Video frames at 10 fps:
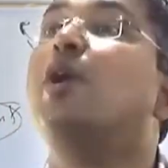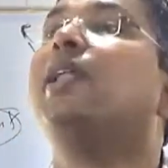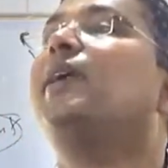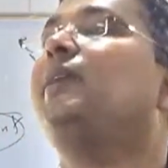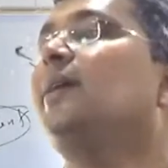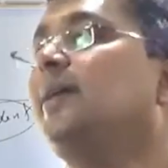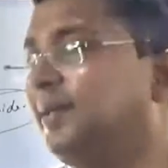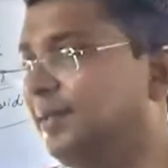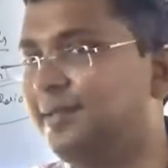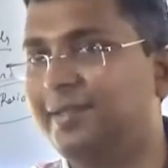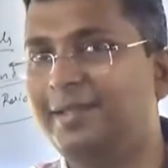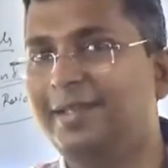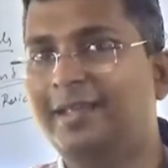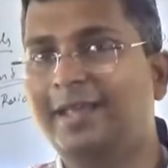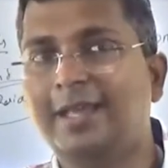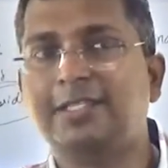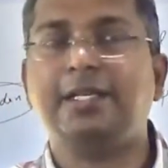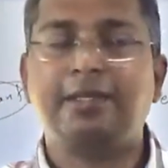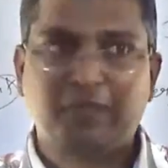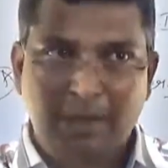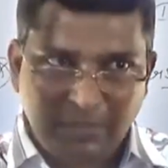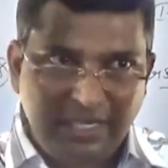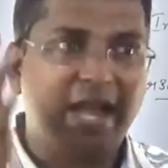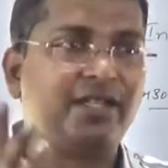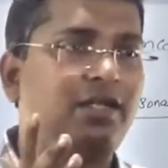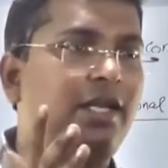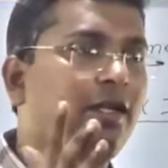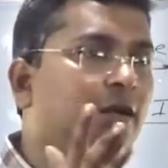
you are getting it. See, from the national